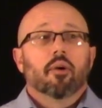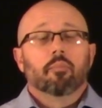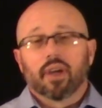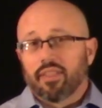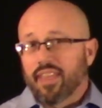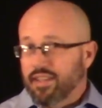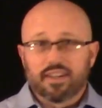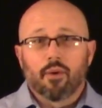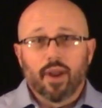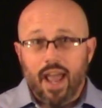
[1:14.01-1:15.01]
But that's
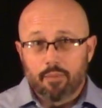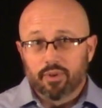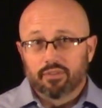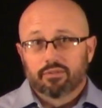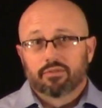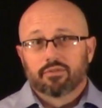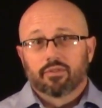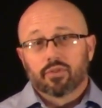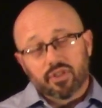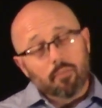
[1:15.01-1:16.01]
not what happened.
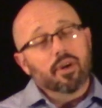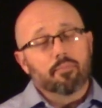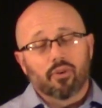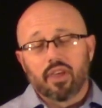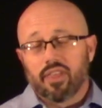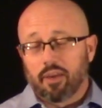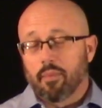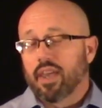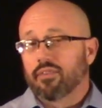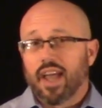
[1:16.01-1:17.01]
Some people, I think,
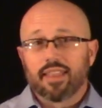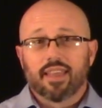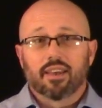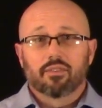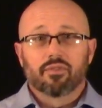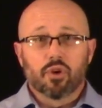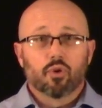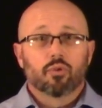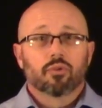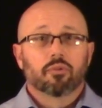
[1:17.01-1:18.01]
may have got that
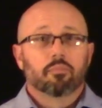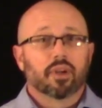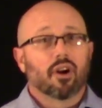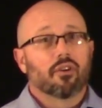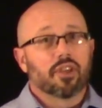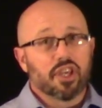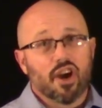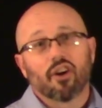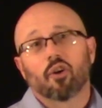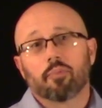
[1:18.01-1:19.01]
view, but the
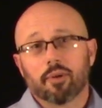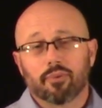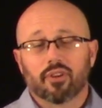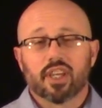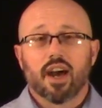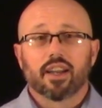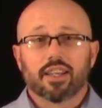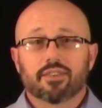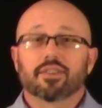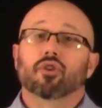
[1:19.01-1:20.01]
younger people in the
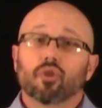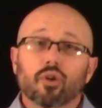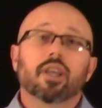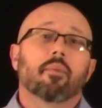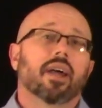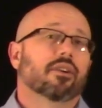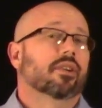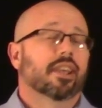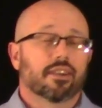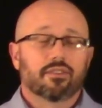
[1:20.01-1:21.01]
audience, including my own
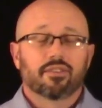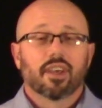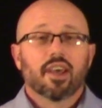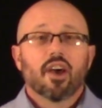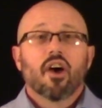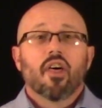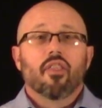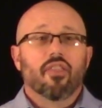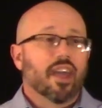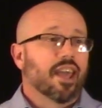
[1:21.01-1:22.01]
kids,
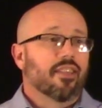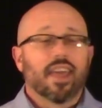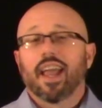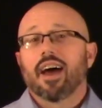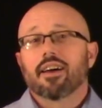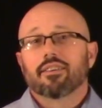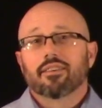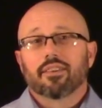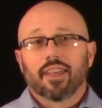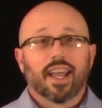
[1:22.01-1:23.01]
they got
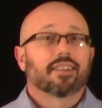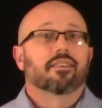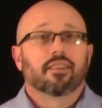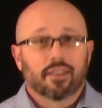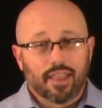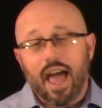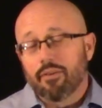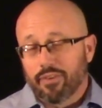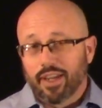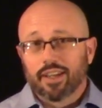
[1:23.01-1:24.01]
to
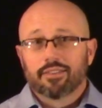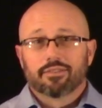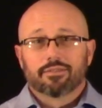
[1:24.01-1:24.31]
laughing